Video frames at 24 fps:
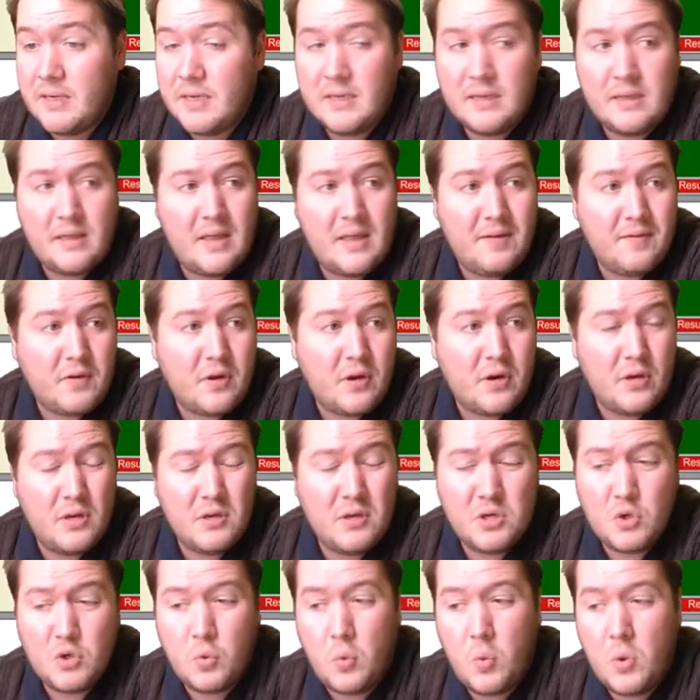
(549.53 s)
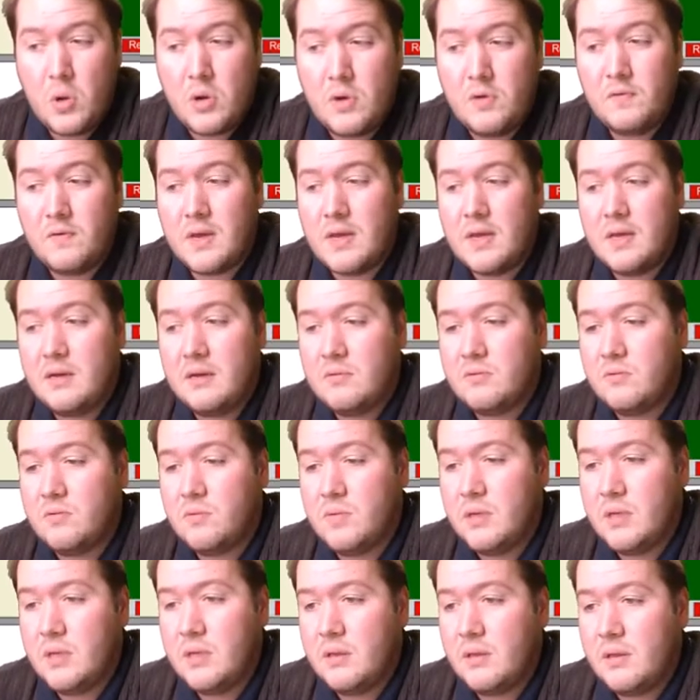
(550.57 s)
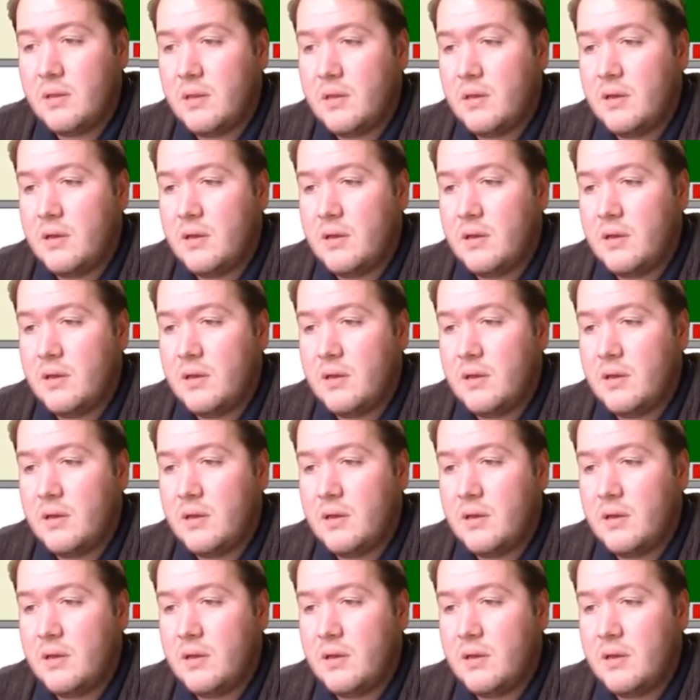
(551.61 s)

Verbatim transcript: And they've got a 12 count with